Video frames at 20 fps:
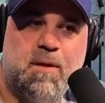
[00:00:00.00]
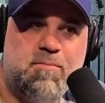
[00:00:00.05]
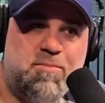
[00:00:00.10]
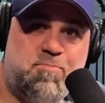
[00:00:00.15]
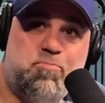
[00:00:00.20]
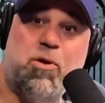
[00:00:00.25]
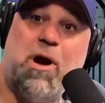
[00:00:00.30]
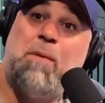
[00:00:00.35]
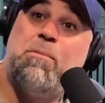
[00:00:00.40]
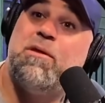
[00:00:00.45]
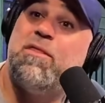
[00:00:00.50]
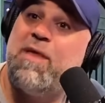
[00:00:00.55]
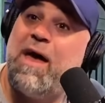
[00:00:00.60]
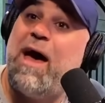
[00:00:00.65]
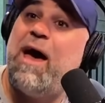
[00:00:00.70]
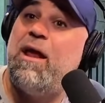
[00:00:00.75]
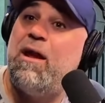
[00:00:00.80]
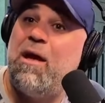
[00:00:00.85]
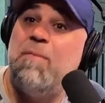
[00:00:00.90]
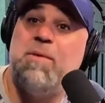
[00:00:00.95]
Probably
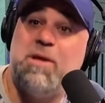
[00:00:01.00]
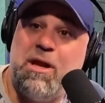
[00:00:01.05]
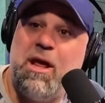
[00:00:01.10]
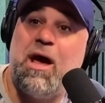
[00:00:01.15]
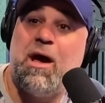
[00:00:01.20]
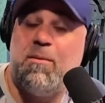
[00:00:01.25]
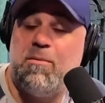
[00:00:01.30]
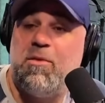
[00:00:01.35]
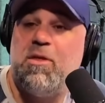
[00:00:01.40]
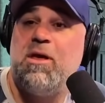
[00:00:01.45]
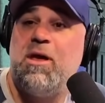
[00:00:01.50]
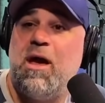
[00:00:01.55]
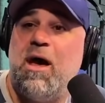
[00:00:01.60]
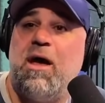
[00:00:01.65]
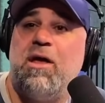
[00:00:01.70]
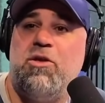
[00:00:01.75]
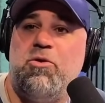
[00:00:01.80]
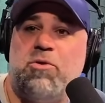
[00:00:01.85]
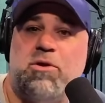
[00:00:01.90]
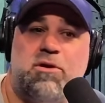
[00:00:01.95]
that. I mean, you could
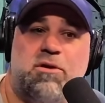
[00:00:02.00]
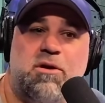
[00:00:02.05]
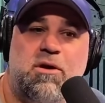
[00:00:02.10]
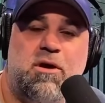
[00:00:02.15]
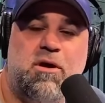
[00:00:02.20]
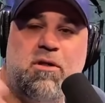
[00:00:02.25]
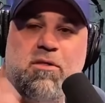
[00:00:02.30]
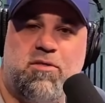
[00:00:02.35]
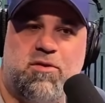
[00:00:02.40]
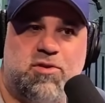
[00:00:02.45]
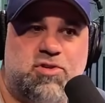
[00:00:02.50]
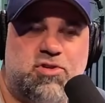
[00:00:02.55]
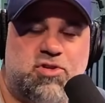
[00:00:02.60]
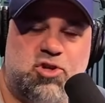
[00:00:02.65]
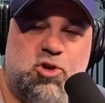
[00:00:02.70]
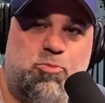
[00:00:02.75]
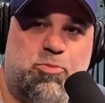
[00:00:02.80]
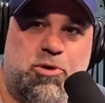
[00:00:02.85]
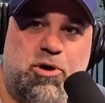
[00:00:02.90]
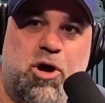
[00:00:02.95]
the
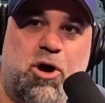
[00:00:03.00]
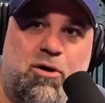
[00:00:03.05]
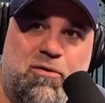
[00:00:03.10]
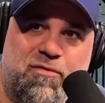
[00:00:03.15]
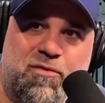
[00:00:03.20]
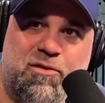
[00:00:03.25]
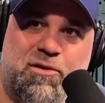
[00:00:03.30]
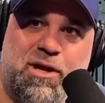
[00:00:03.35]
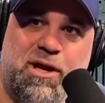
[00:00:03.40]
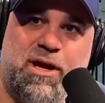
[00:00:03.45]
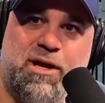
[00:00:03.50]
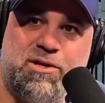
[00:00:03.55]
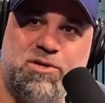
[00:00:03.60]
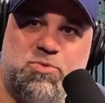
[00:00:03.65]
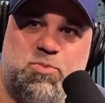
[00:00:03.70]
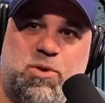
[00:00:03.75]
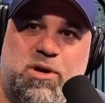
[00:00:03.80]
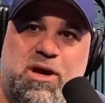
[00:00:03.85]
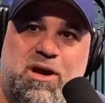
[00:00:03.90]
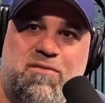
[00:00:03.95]
Super Overland,
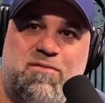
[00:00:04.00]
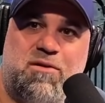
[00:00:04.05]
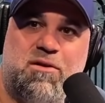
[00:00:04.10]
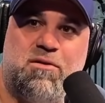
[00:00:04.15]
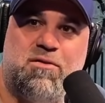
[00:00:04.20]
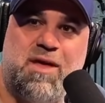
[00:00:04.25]
whatever.